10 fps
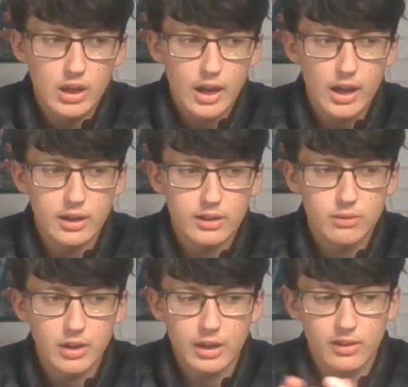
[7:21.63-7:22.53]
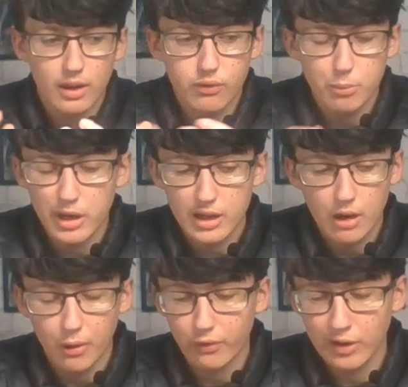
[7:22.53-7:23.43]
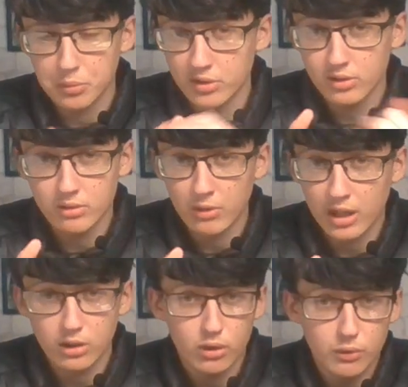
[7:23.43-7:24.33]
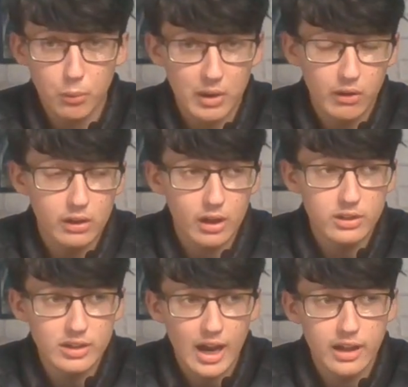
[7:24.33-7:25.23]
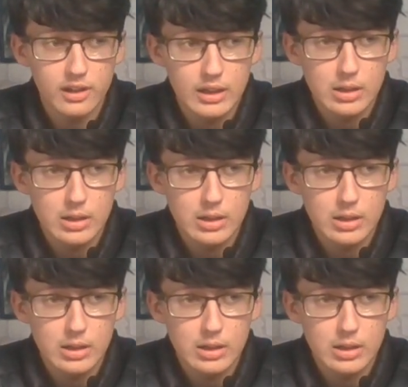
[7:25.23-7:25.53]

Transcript: And like I say, for me now, I think we need another wing on that side,